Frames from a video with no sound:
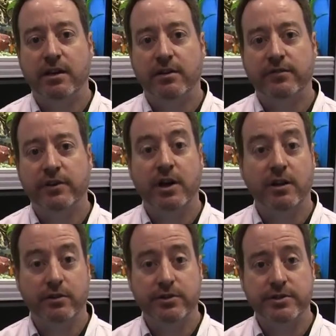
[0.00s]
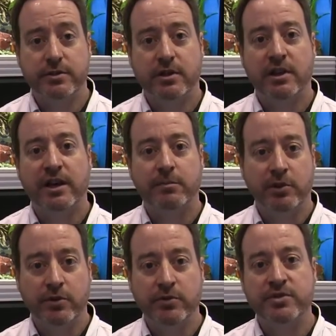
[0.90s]
of colors. A lot of
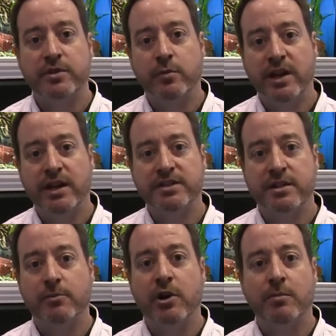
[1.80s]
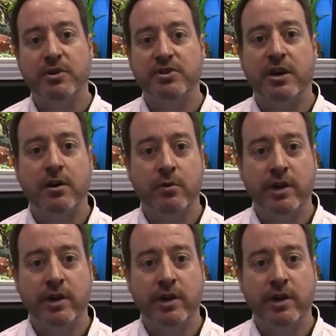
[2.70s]
blues and reds. Some are almost all